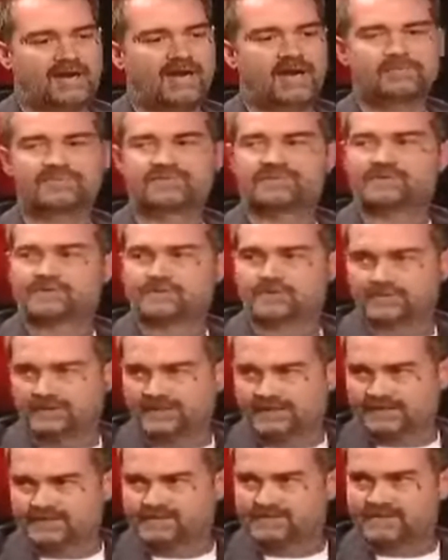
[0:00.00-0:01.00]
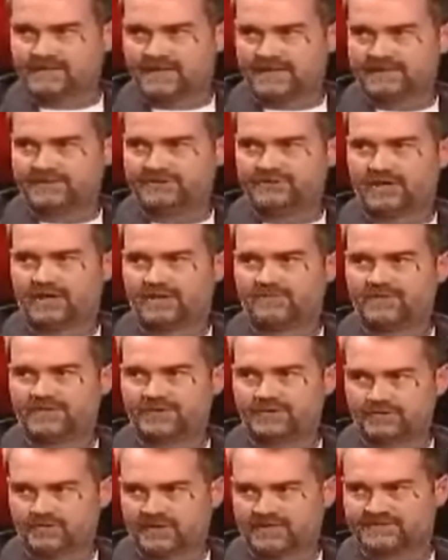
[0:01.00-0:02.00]
Absolutely inside job.
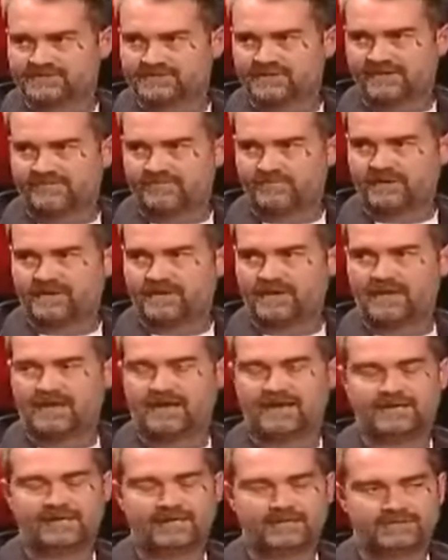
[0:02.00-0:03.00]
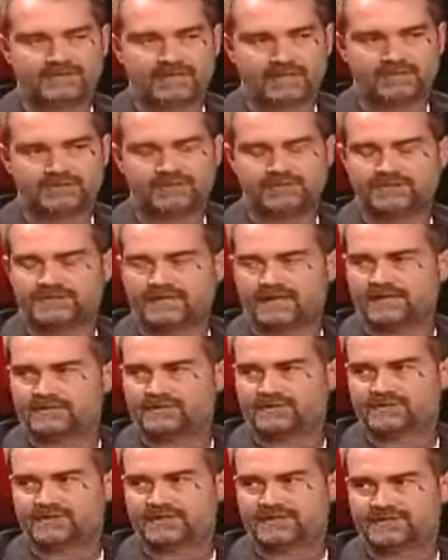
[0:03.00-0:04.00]
The U.S. government and intelligence
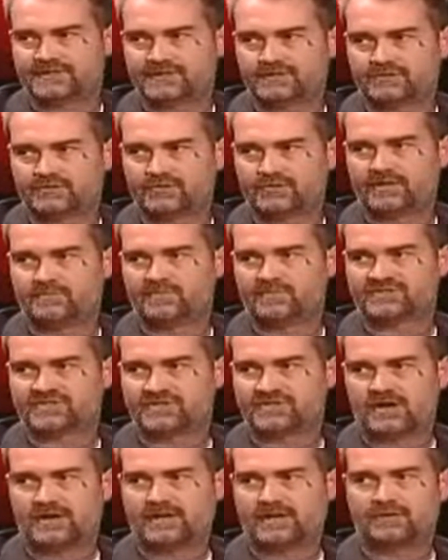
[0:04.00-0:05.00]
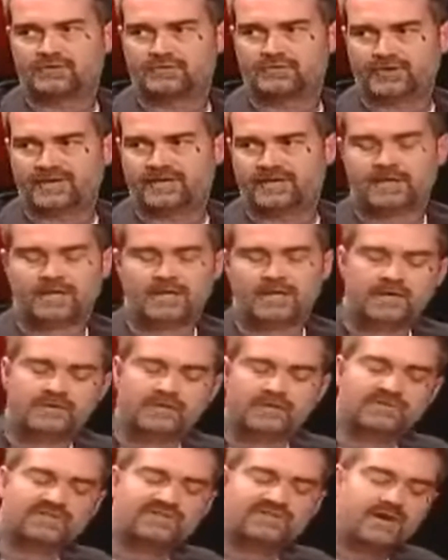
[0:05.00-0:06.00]
agencies, including Mossad, including
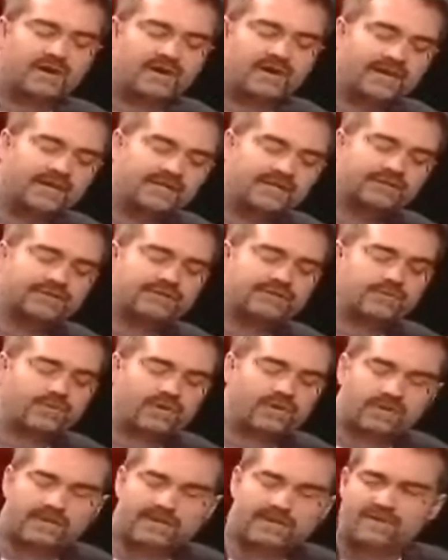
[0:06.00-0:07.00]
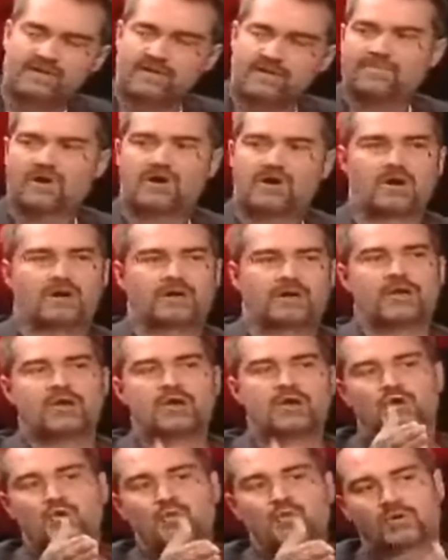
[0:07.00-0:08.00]
the Mossad agents who were in Liberty Park,
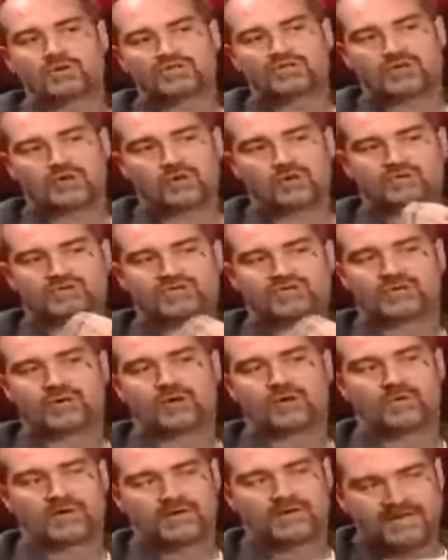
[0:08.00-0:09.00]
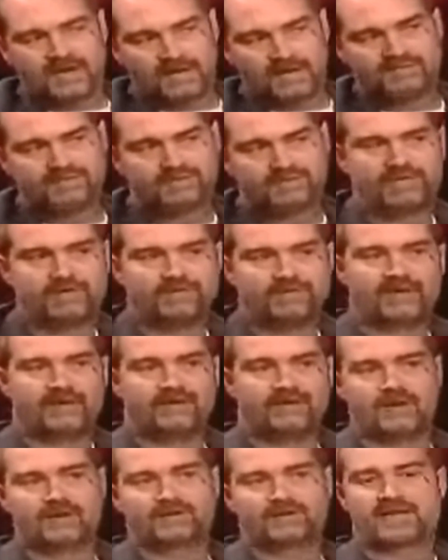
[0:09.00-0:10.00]
who were told to go and capture the
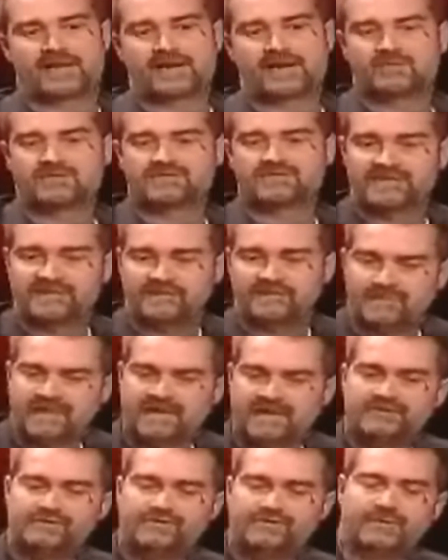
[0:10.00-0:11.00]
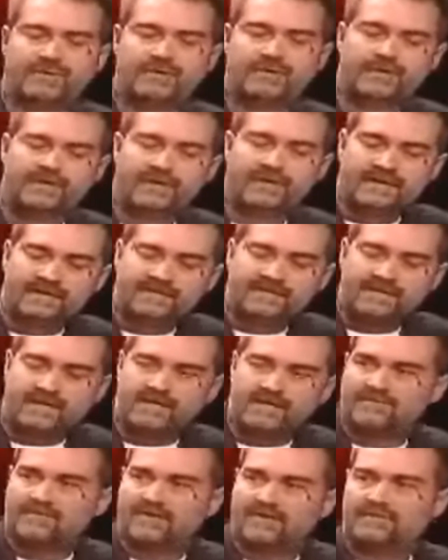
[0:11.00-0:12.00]
event on cameras and admitted to it in
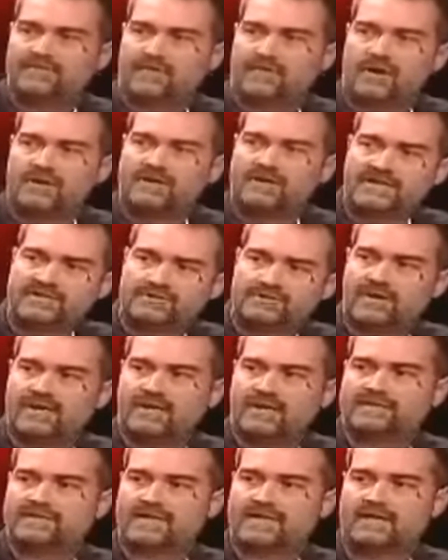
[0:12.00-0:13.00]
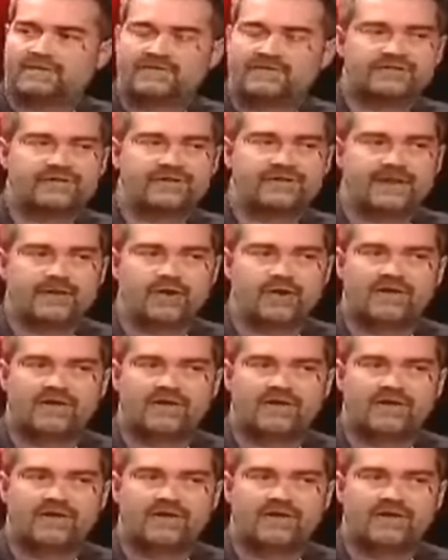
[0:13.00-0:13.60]
Tel Aviv on Israeli television. They